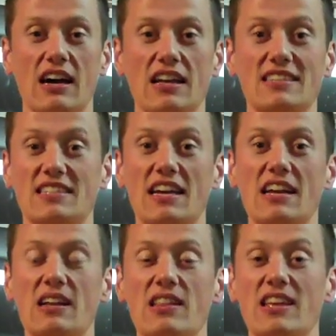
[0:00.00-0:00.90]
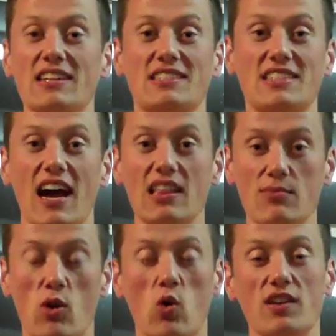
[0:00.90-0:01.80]
Insanity, the
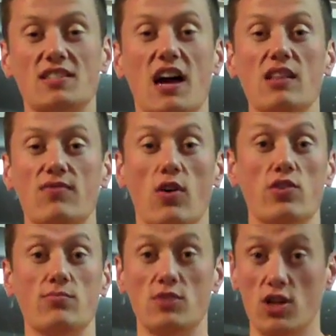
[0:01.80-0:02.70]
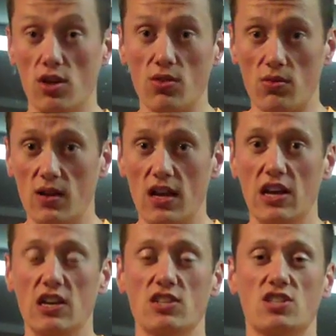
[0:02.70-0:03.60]
Asylum, or Asylum Volume 2.
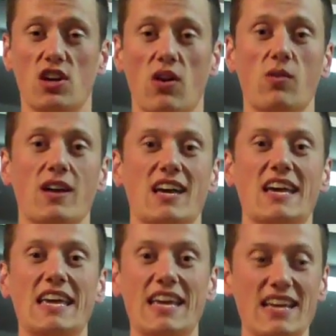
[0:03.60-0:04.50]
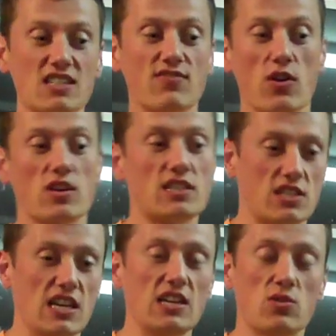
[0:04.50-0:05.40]
So, is Focus
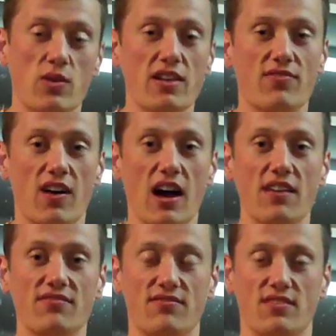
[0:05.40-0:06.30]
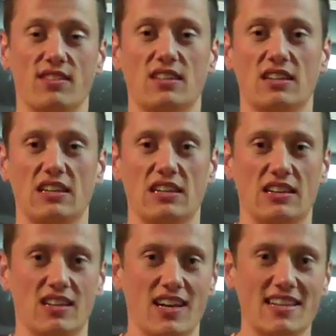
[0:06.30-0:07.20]
T25
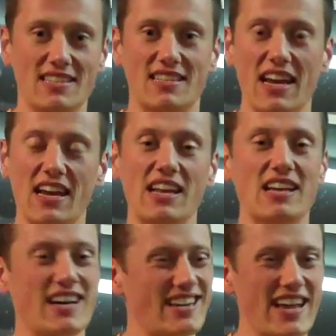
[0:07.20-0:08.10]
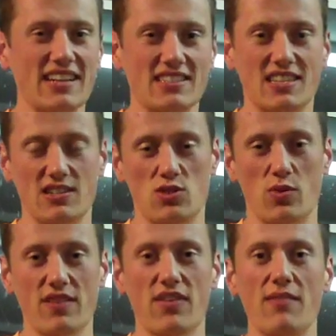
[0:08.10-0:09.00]
Insanity condensed into
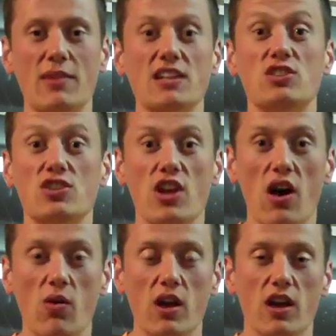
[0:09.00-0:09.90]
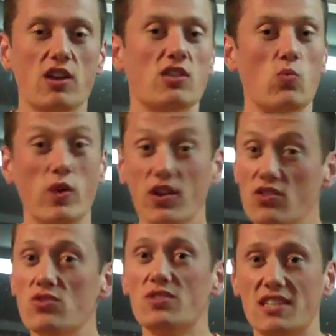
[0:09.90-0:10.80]
25 minutes? No. Will
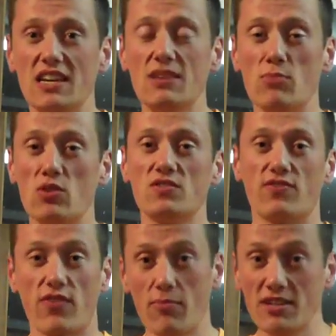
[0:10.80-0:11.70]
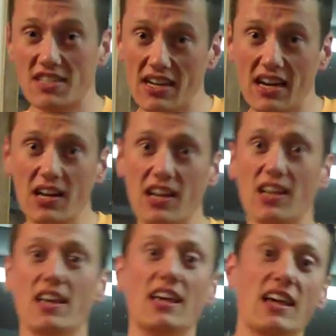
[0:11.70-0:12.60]
you see moves from Insanity
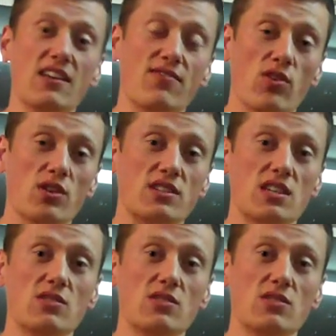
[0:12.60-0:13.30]
in Focus